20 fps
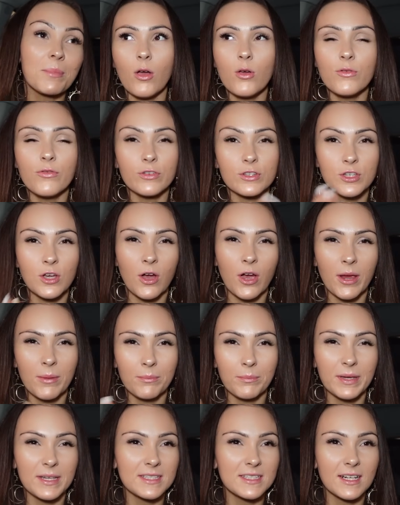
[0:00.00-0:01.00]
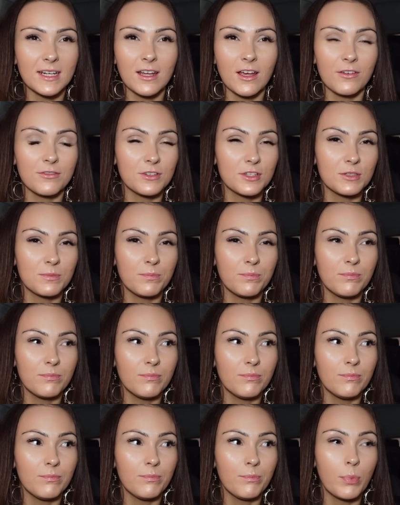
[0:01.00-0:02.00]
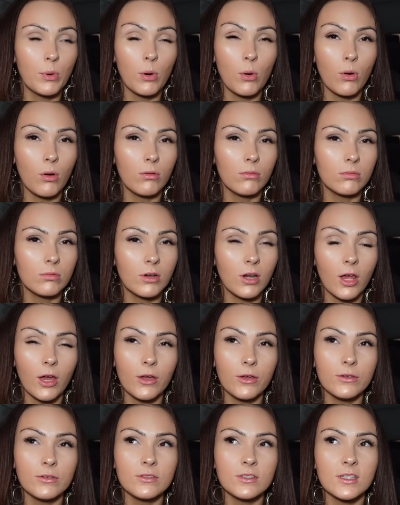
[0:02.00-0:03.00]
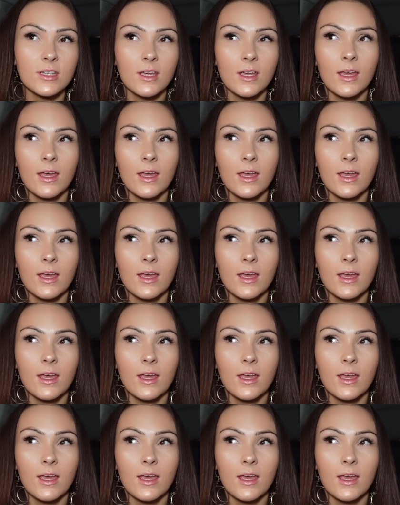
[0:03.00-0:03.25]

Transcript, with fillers: Over time, basically, I've just bought clothes.